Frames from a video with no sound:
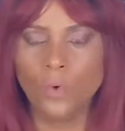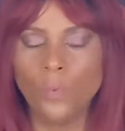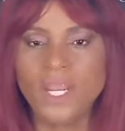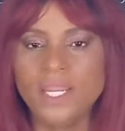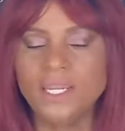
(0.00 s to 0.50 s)

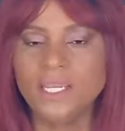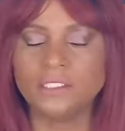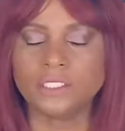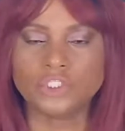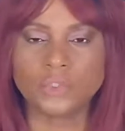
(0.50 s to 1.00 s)
We
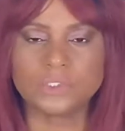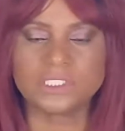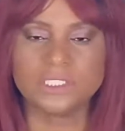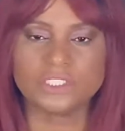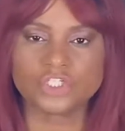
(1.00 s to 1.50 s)
need the
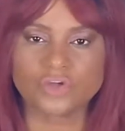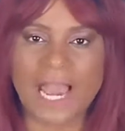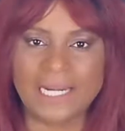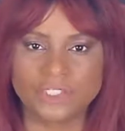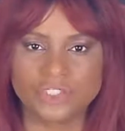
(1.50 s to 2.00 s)
tools and the
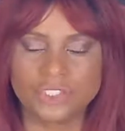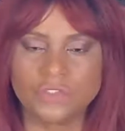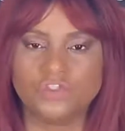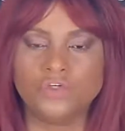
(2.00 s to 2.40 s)
strategies